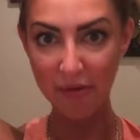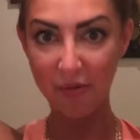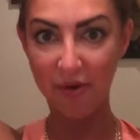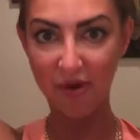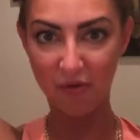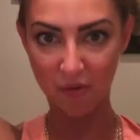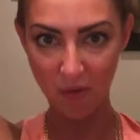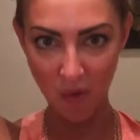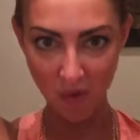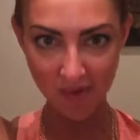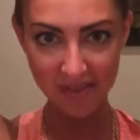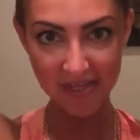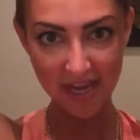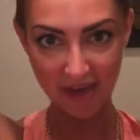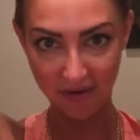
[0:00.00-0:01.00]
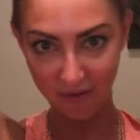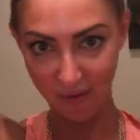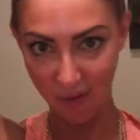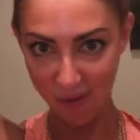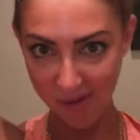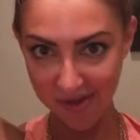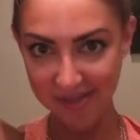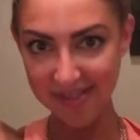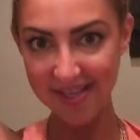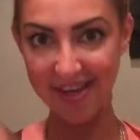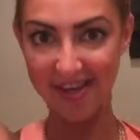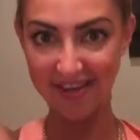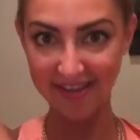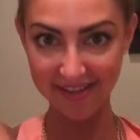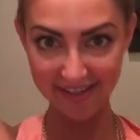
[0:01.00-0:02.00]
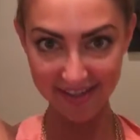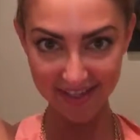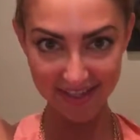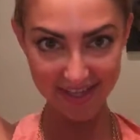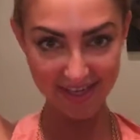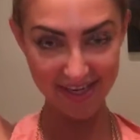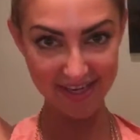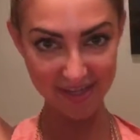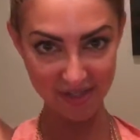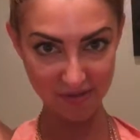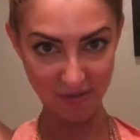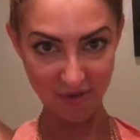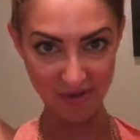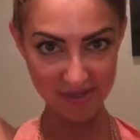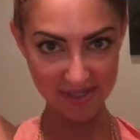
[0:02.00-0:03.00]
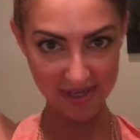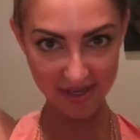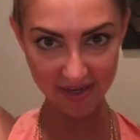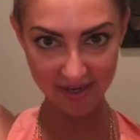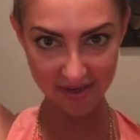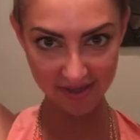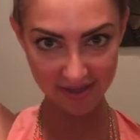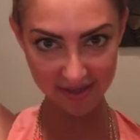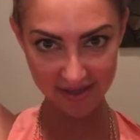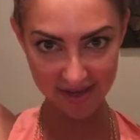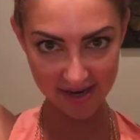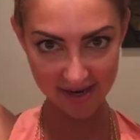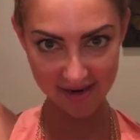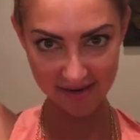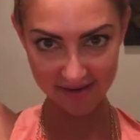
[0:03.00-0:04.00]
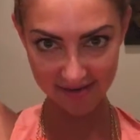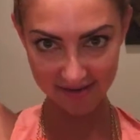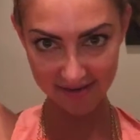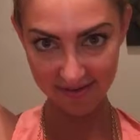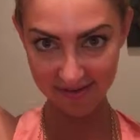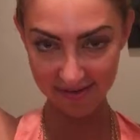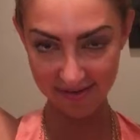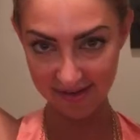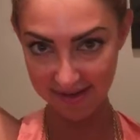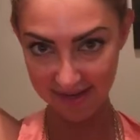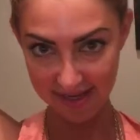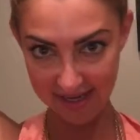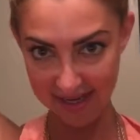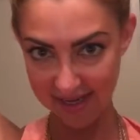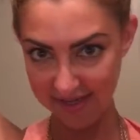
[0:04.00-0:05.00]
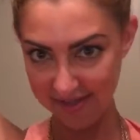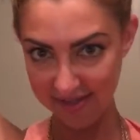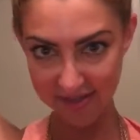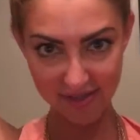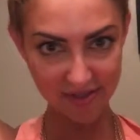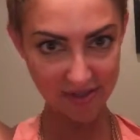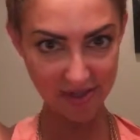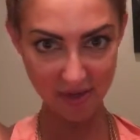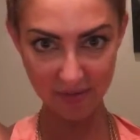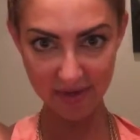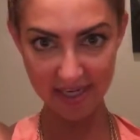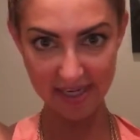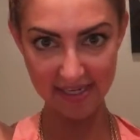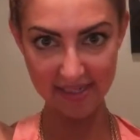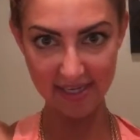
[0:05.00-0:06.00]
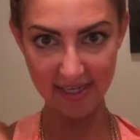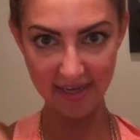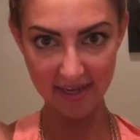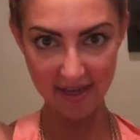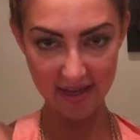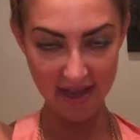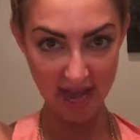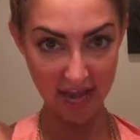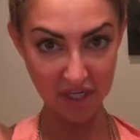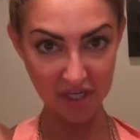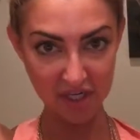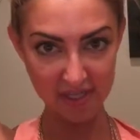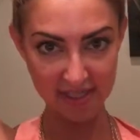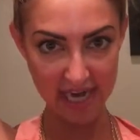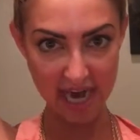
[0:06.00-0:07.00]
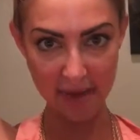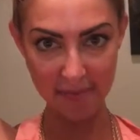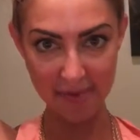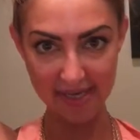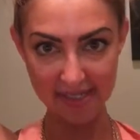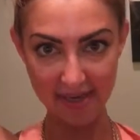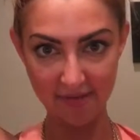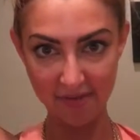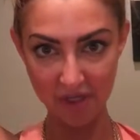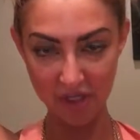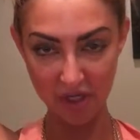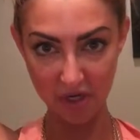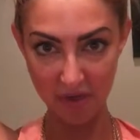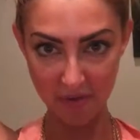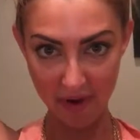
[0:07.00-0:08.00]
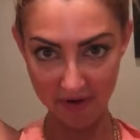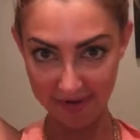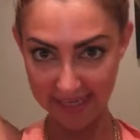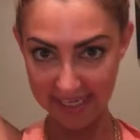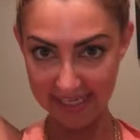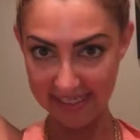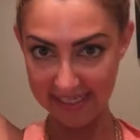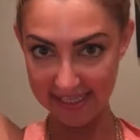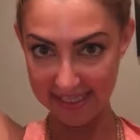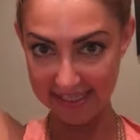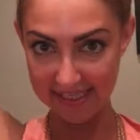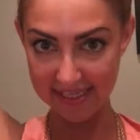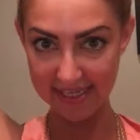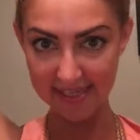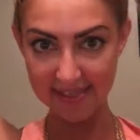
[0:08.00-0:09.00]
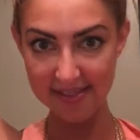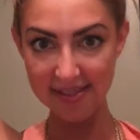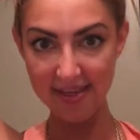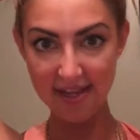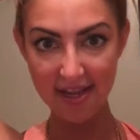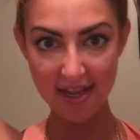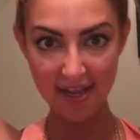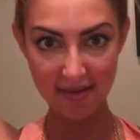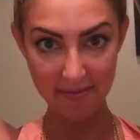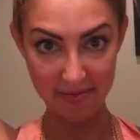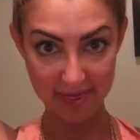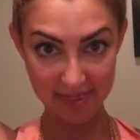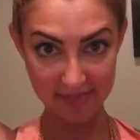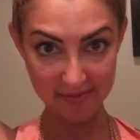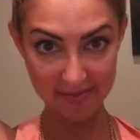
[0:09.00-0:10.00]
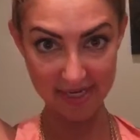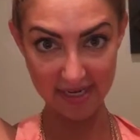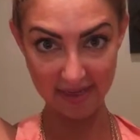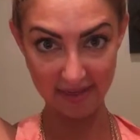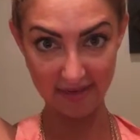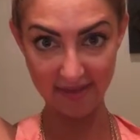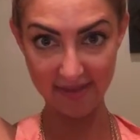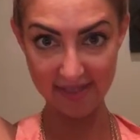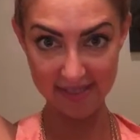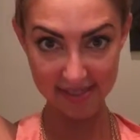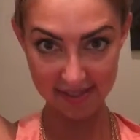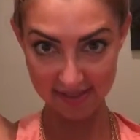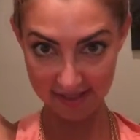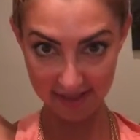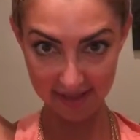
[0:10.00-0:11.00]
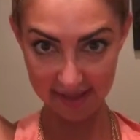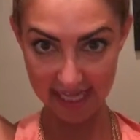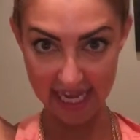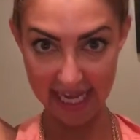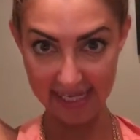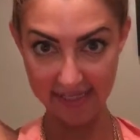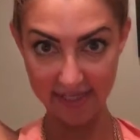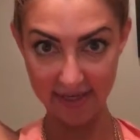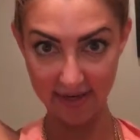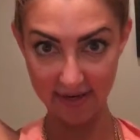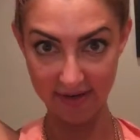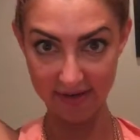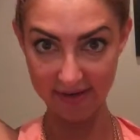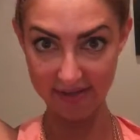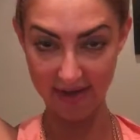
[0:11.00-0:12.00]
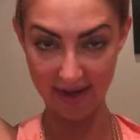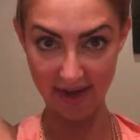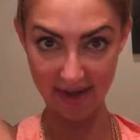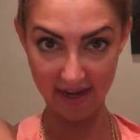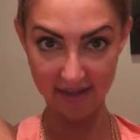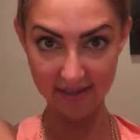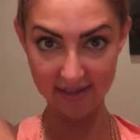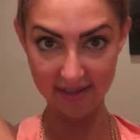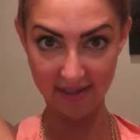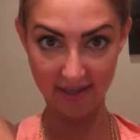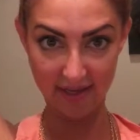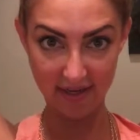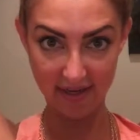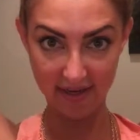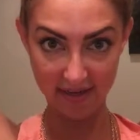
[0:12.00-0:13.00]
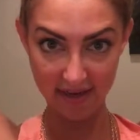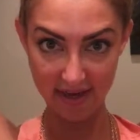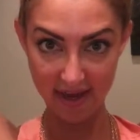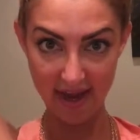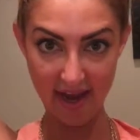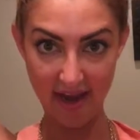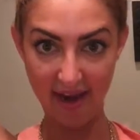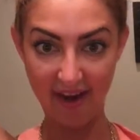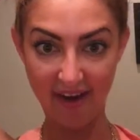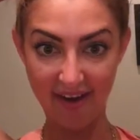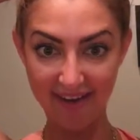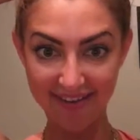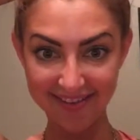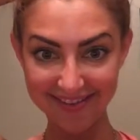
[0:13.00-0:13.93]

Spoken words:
You wanna roll and tuck, roll and tuck. Just roll and tuck it all in there. So easy. I should have timed myself to show you how easy this is because I'm telling you, this is lazy girl's guide to good hair.